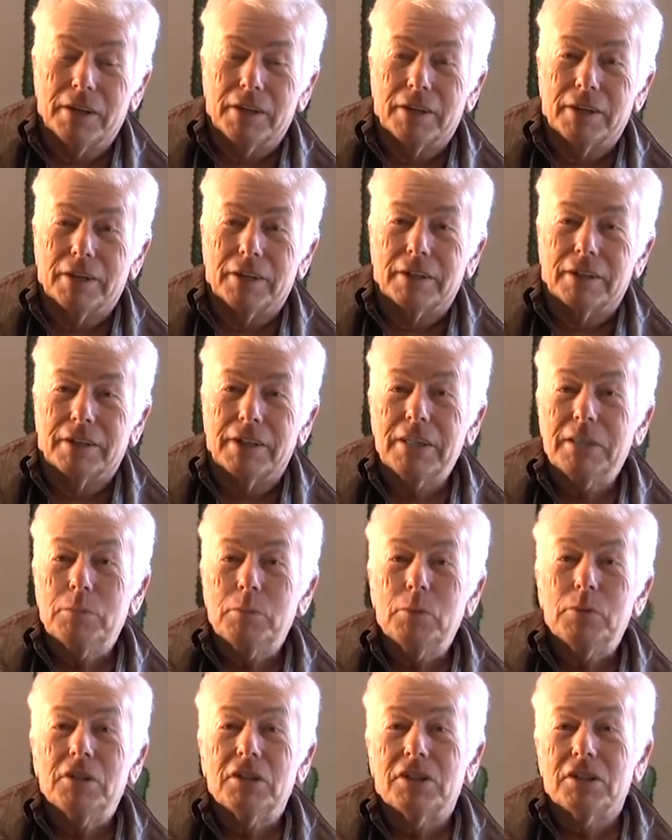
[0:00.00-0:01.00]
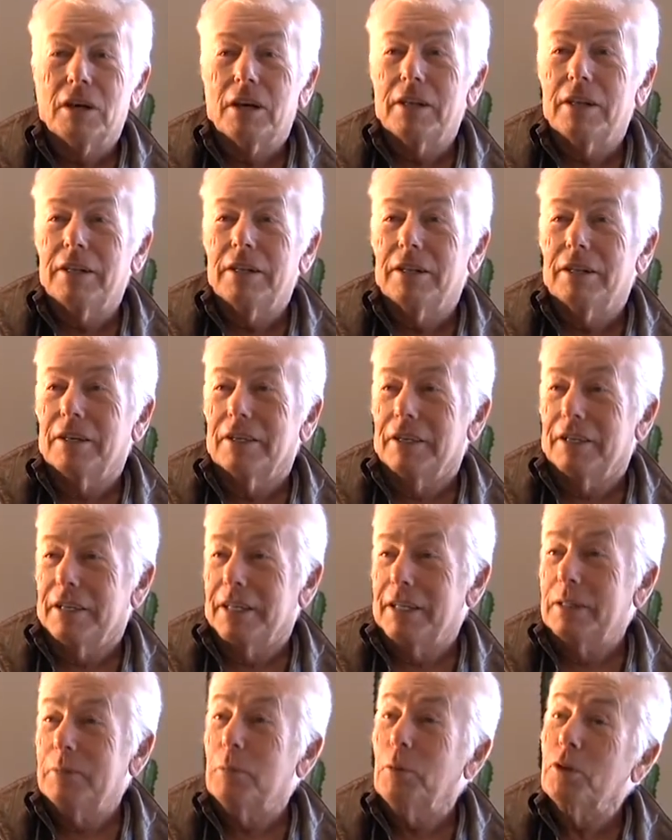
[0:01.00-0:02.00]
Uh, Keith Moon decided
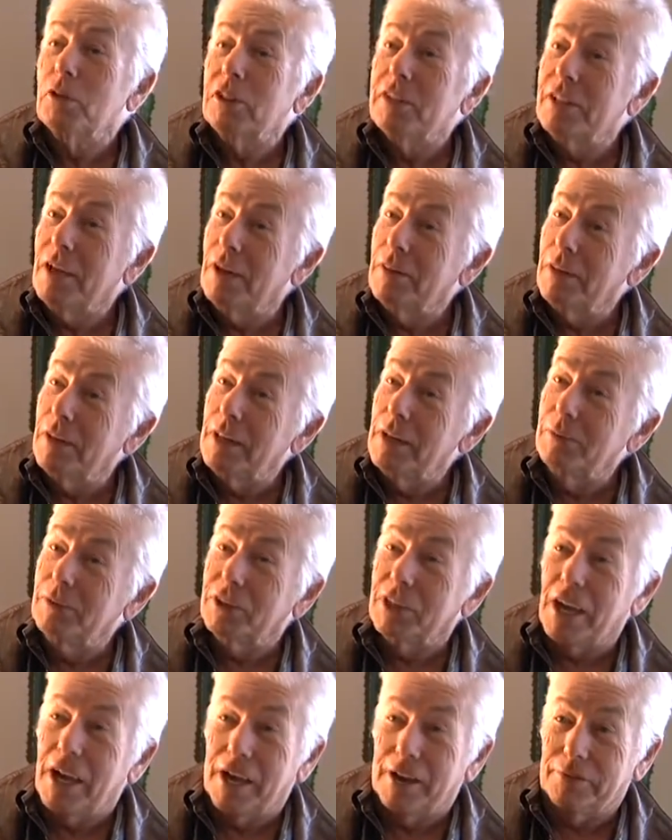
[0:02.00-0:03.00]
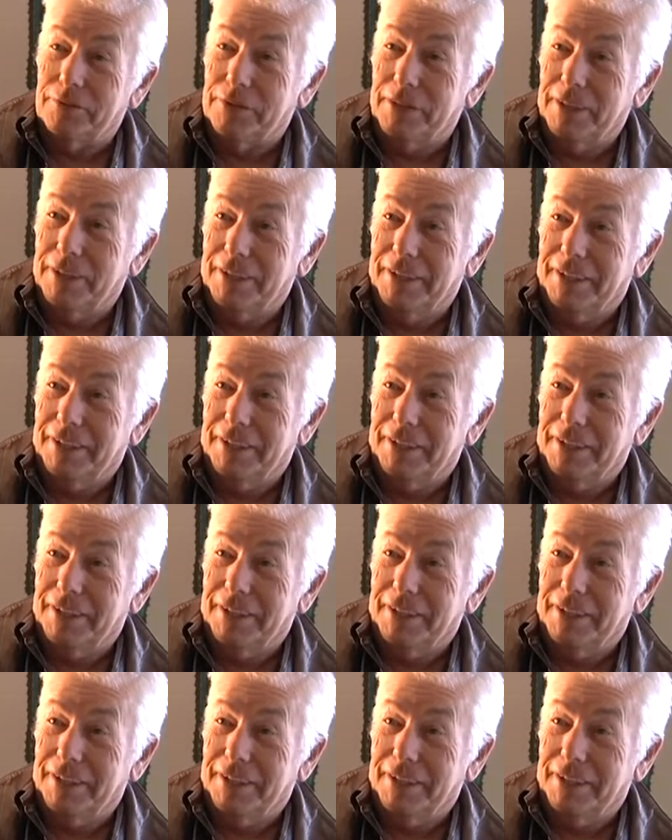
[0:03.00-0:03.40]
he'd push it down the lift shaft.